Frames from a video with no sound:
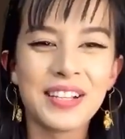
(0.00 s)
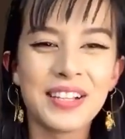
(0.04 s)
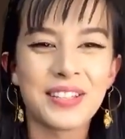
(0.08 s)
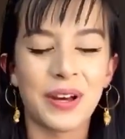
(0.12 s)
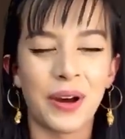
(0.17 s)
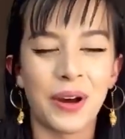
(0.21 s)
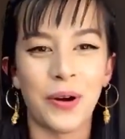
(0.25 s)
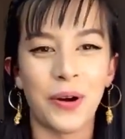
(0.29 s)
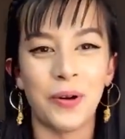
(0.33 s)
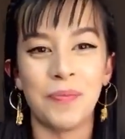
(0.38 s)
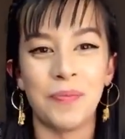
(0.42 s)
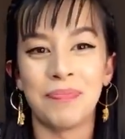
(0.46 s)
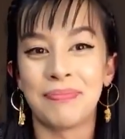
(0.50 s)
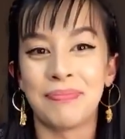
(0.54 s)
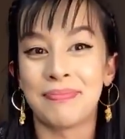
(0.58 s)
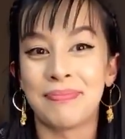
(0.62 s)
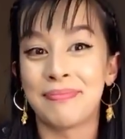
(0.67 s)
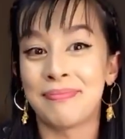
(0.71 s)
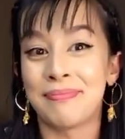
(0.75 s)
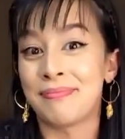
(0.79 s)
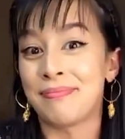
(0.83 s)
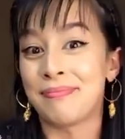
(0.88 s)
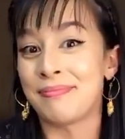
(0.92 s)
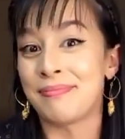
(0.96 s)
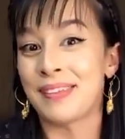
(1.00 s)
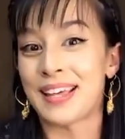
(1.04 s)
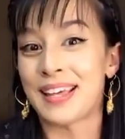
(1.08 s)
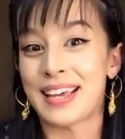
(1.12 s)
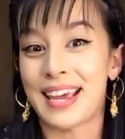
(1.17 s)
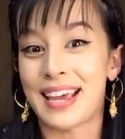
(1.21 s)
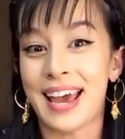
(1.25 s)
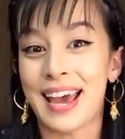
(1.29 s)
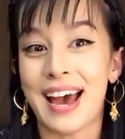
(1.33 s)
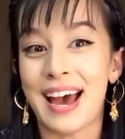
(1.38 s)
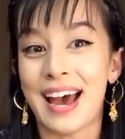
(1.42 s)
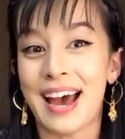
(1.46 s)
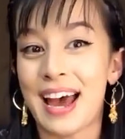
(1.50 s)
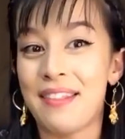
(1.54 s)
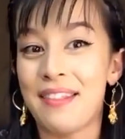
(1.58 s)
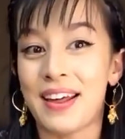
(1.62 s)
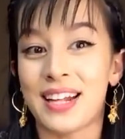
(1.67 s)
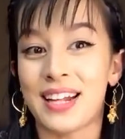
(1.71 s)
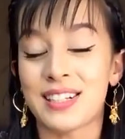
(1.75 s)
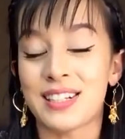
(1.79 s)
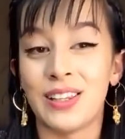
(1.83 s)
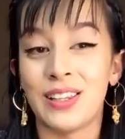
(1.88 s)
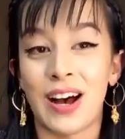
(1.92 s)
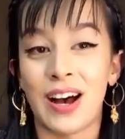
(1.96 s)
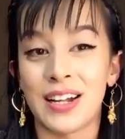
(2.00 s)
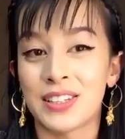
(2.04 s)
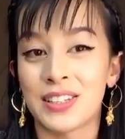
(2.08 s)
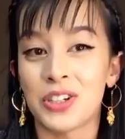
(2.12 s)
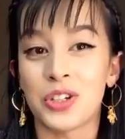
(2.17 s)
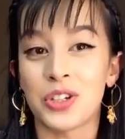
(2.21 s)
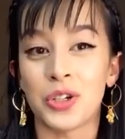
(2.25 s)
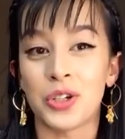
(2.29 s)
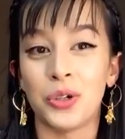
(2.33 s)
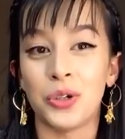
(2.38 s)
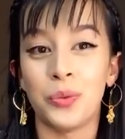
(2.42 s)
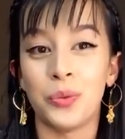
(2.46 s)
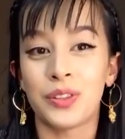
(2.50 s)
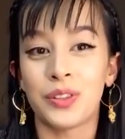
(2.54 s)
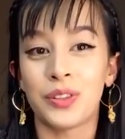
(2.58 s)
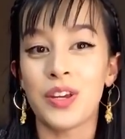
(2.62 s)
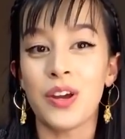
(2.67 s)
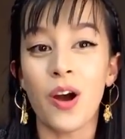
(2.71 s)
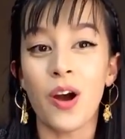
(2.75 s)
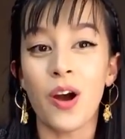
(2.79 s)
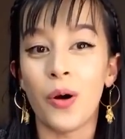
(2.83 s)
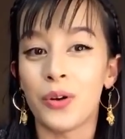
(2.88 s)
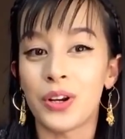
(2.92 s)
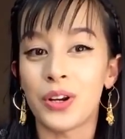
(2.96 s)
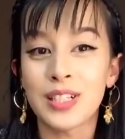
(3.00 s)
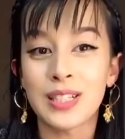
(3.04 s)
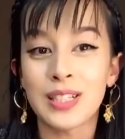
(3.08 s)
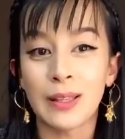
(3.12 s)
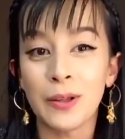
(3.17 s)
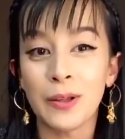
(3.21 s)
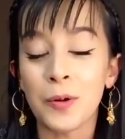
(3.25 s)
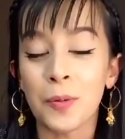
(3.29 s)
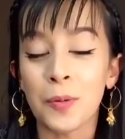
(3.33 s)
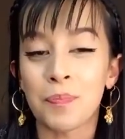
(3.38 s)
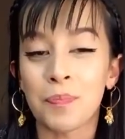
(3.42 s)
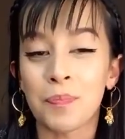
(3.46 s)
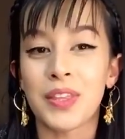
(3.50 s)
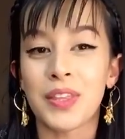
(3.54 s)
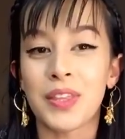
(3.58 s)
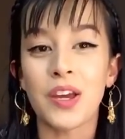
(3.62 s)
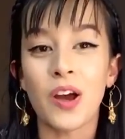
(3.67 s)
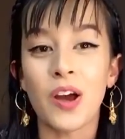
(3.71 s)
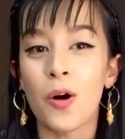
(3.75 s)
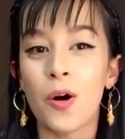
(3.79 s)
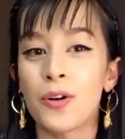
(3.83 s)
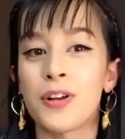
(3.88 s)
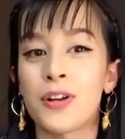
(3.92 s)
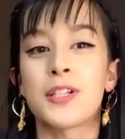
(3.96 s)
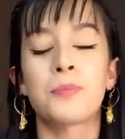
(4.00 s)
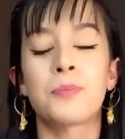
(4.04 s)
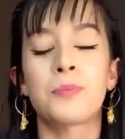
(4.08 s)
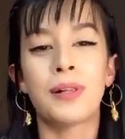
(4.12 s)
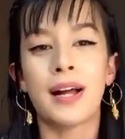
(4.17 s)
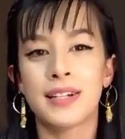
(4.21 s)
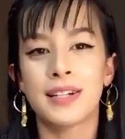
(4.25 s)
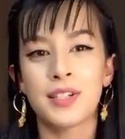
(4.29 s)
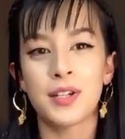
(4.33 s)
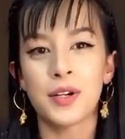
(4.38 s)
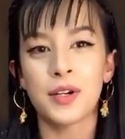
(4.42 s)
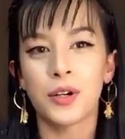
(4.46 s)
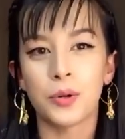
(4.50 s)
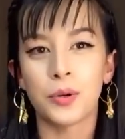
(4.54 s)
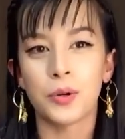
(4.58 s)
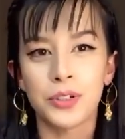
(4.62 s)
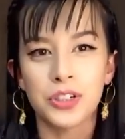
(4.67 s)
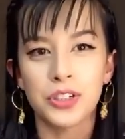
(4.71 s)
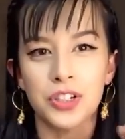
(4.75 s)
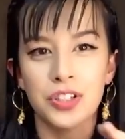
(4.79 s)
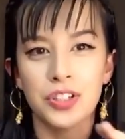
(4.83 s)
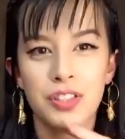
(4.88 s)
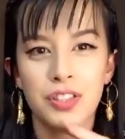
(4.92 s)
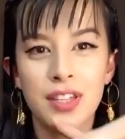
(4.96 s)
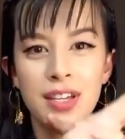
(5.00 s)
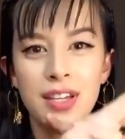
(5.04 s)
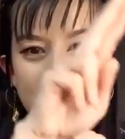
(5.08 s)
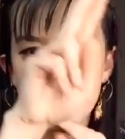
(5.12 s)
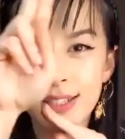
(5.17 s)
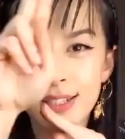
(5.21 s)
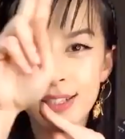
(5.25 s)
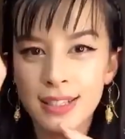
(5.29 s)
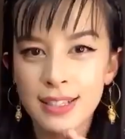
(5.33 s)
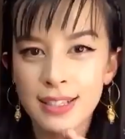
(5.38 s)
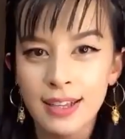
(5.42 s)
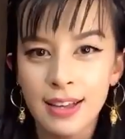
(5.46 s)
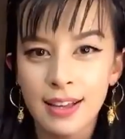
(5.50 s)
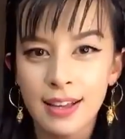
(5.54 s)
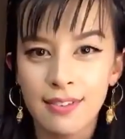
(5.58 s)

So yeah, and that's a lot to do with the Ordos Loop, the Ordos Plateau, which is this